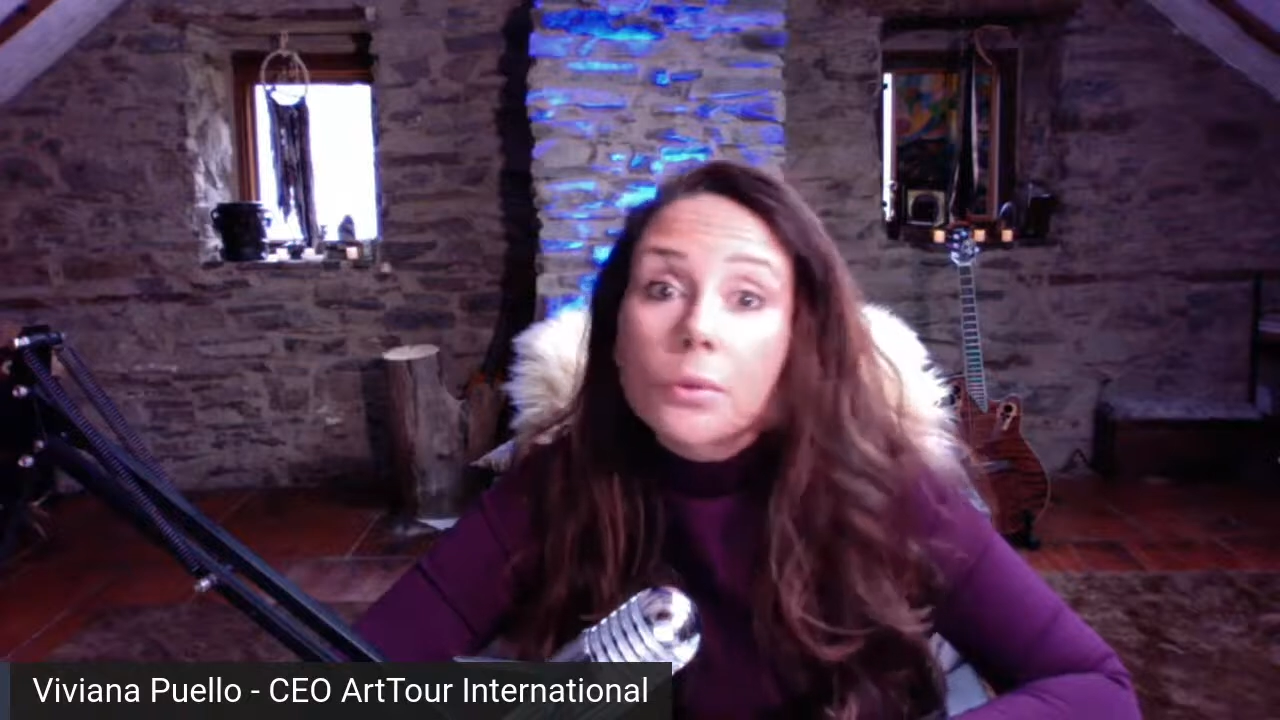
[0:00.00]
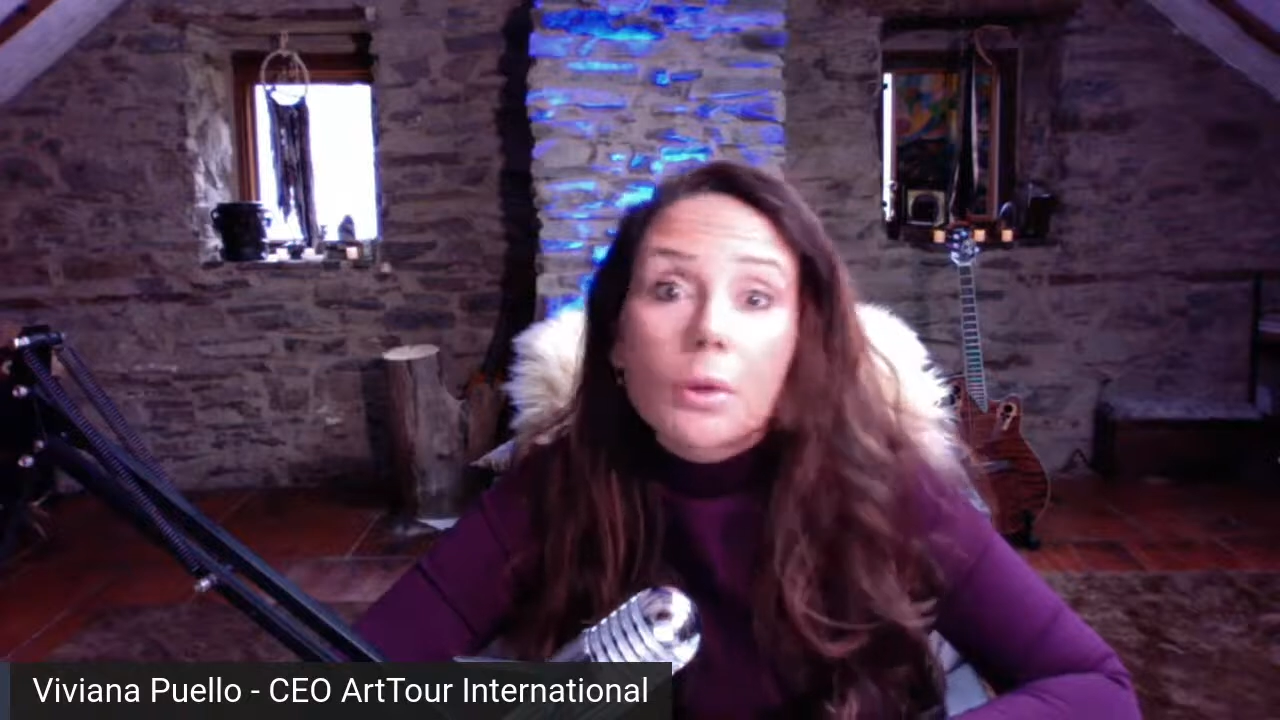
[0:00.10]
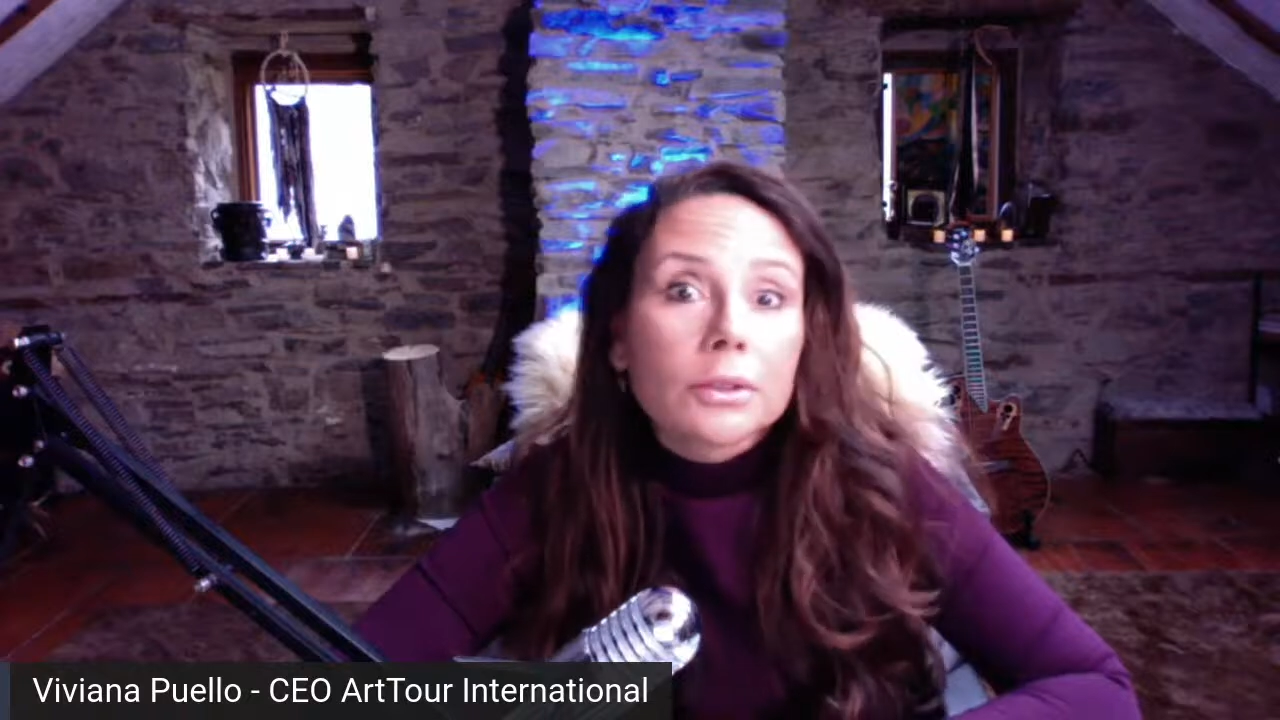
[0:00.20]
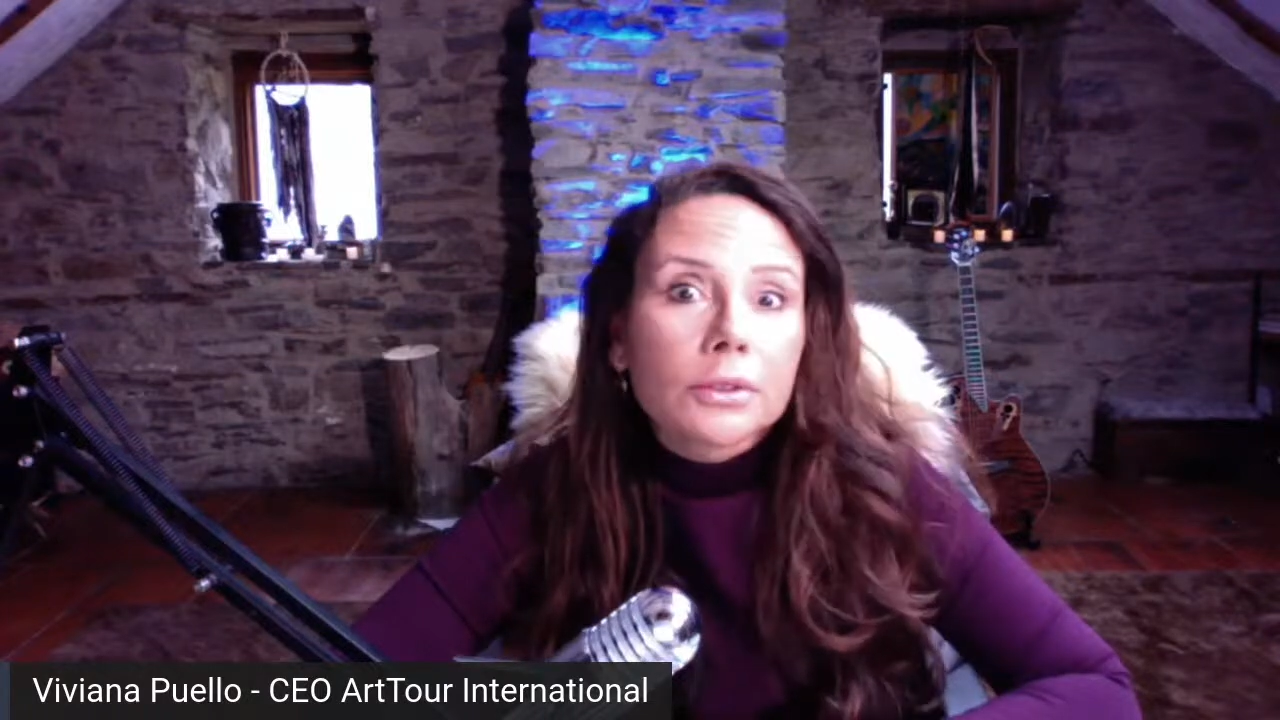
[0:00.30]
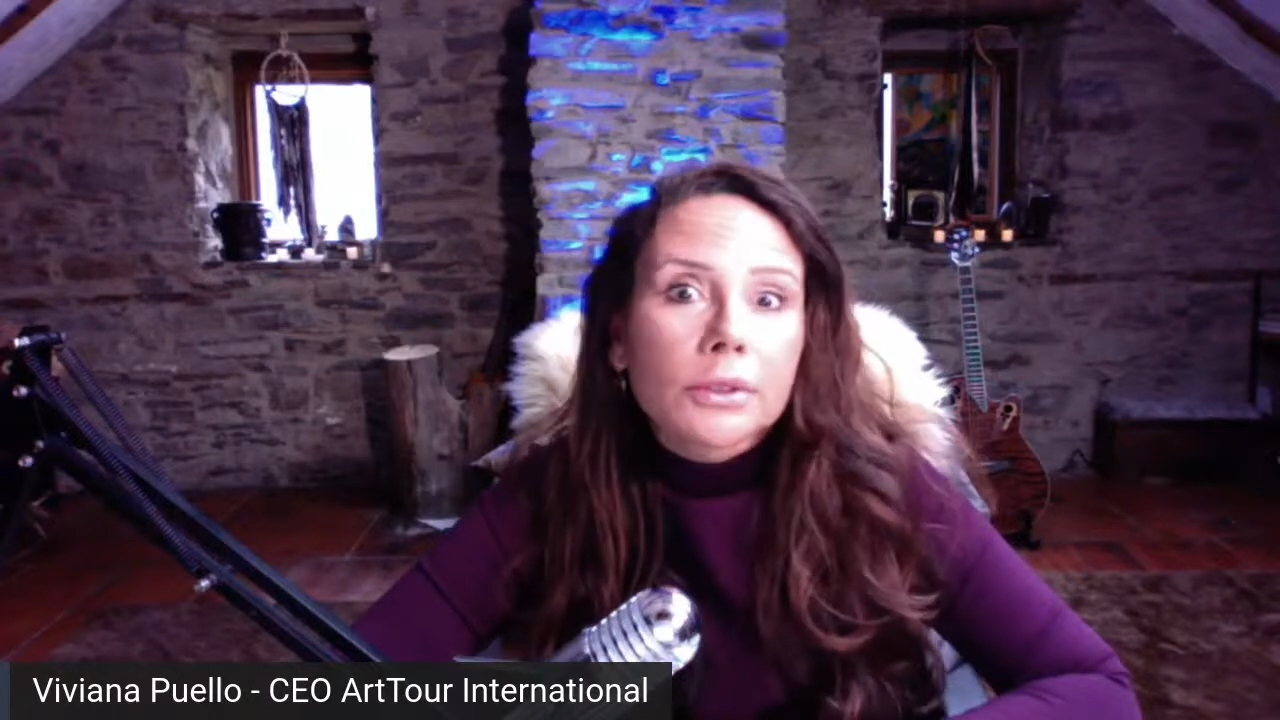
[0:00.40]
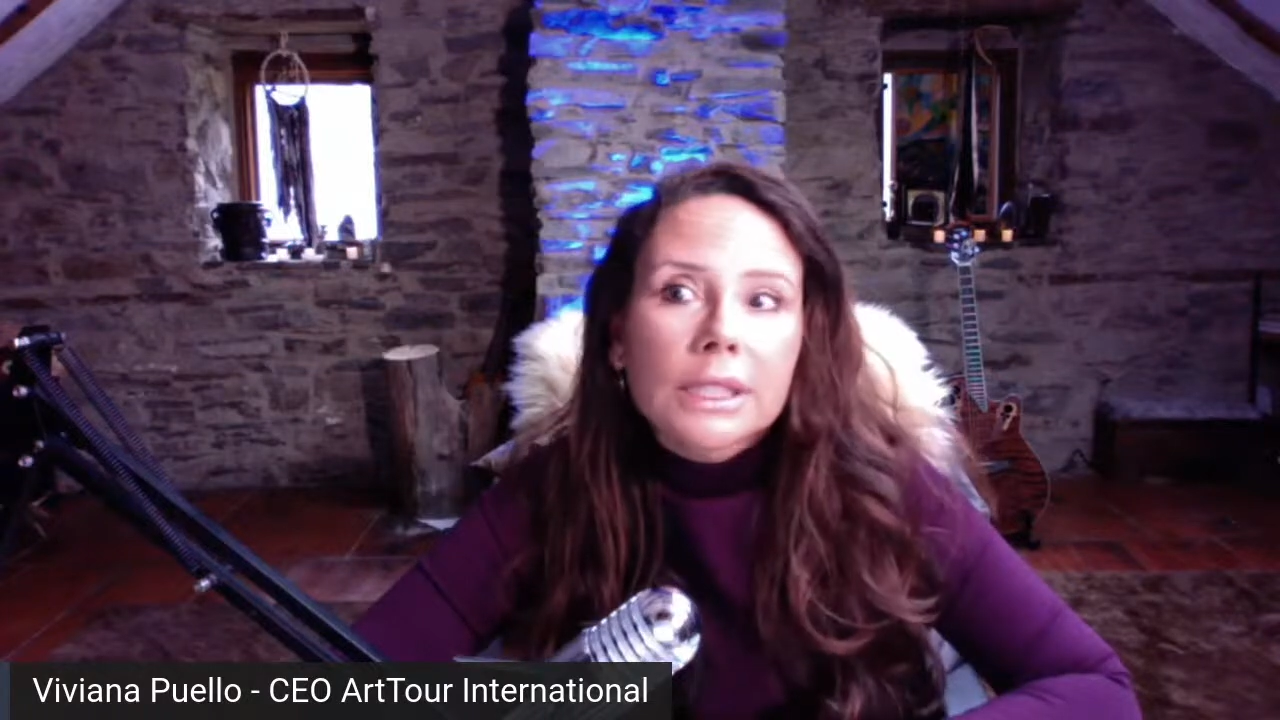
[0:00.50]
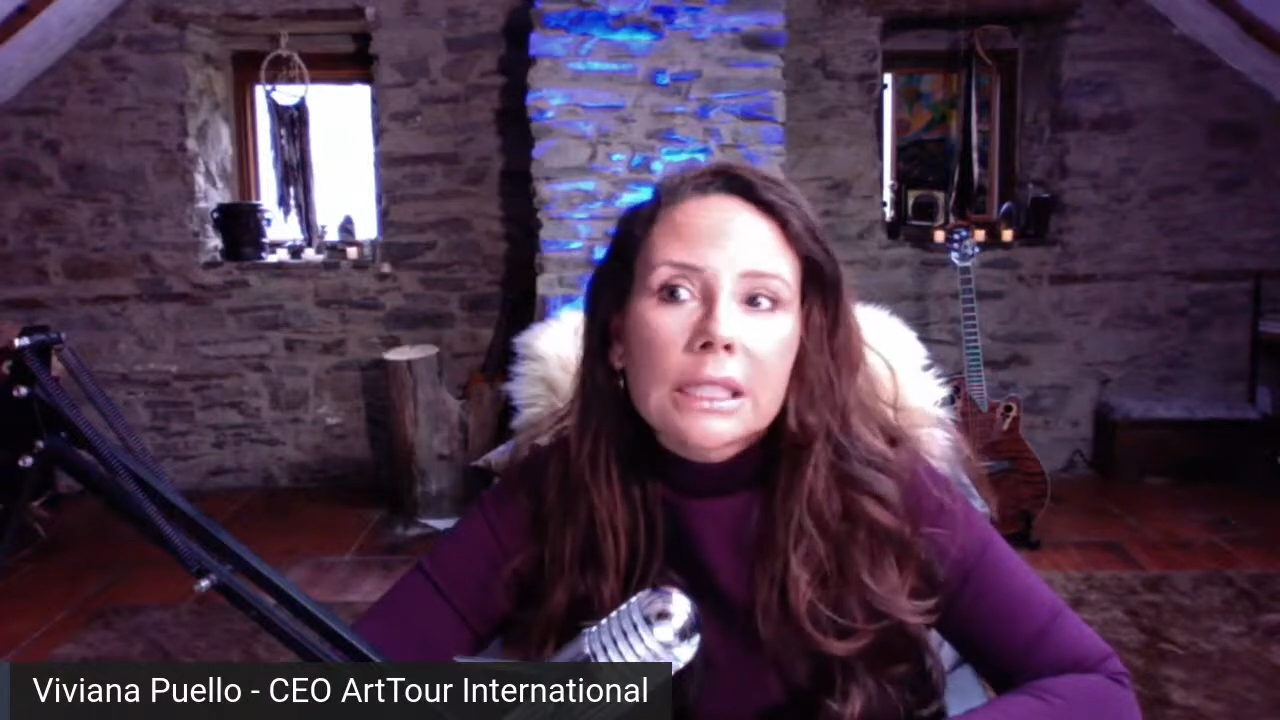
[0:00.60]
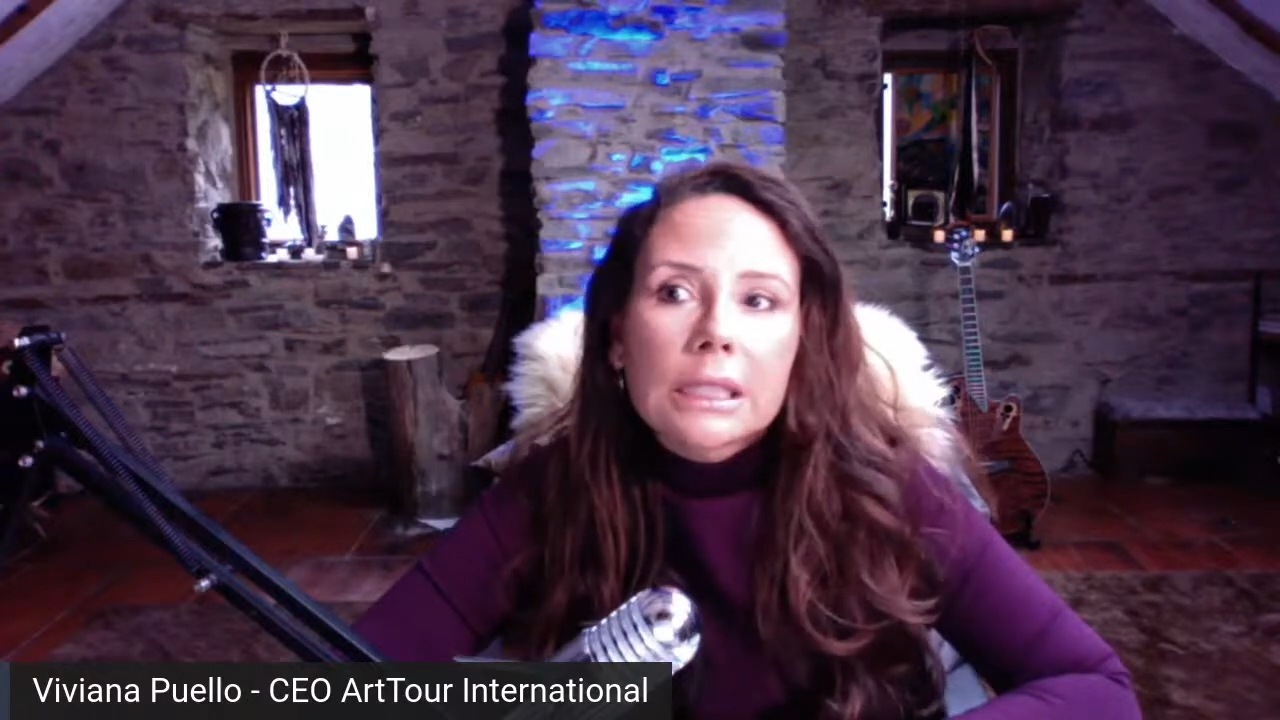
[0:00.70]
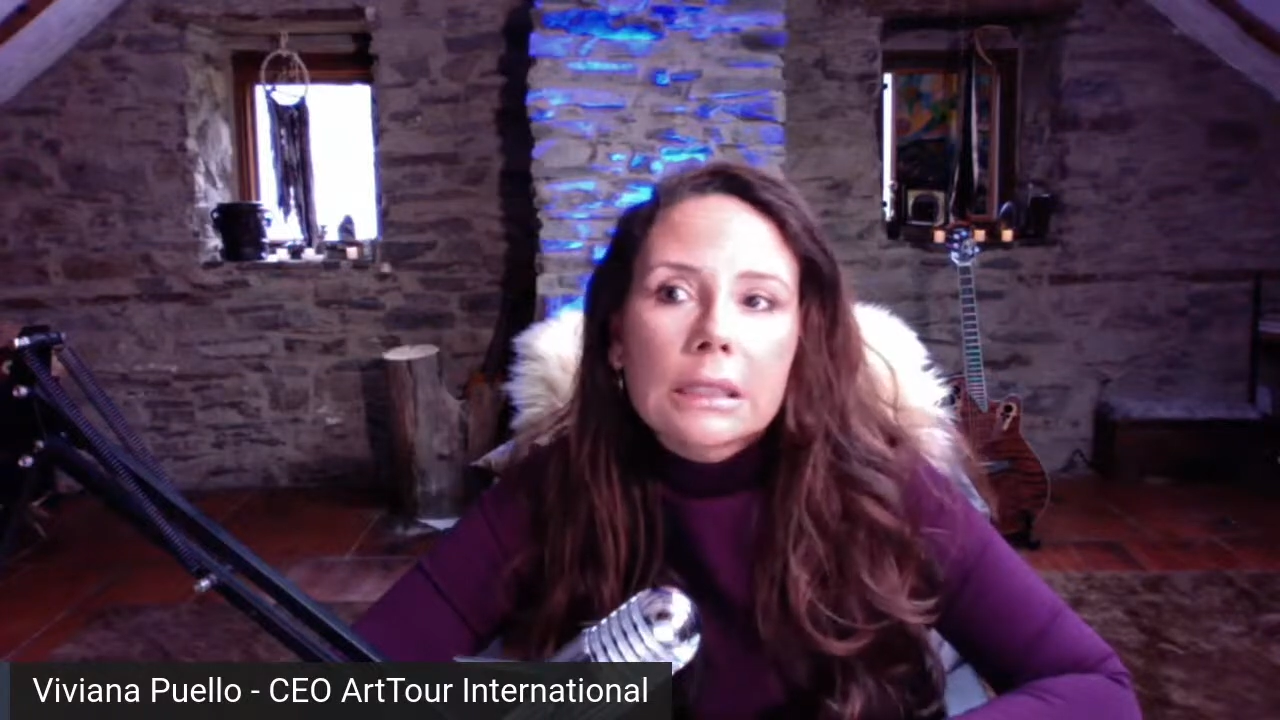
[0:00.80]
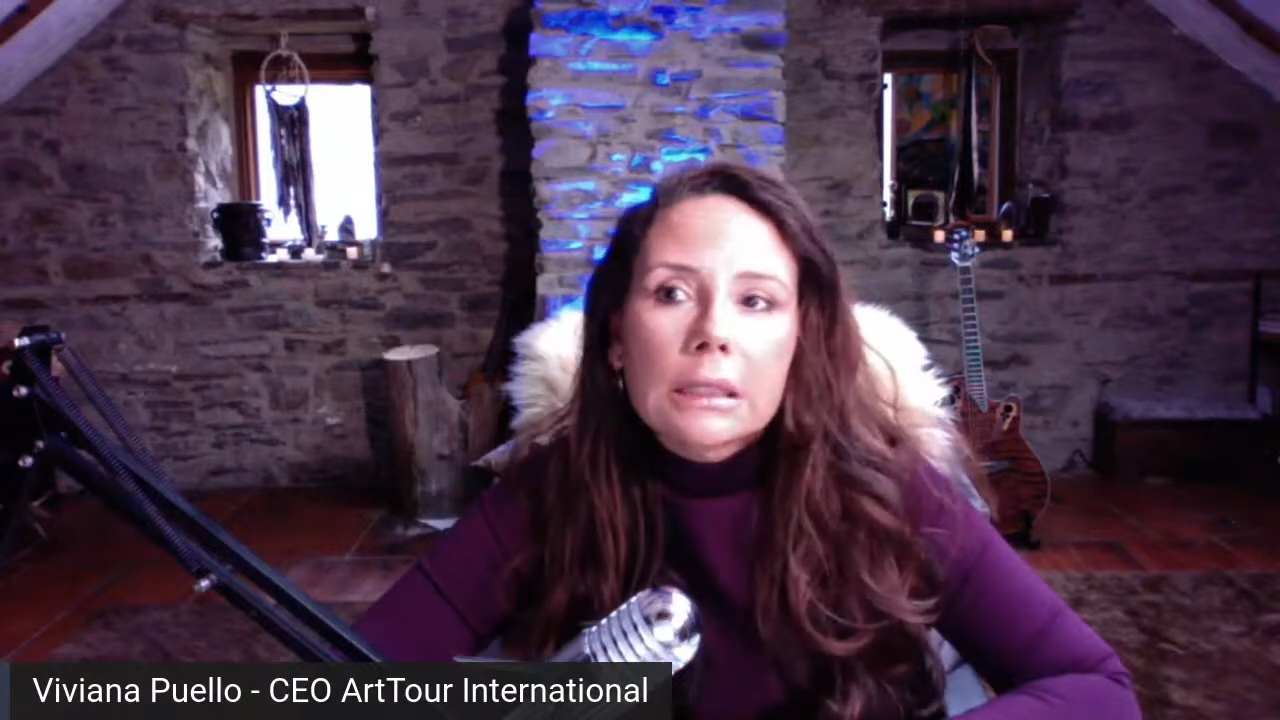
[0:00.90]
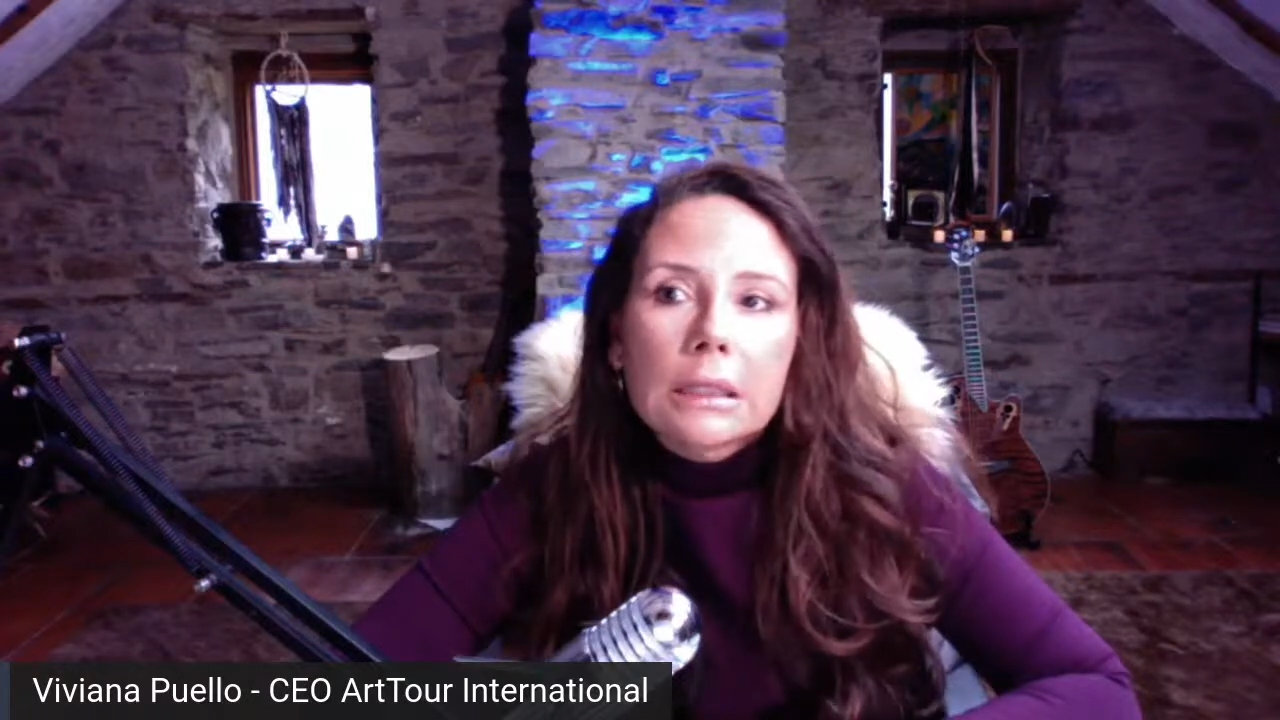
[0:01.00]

wondering,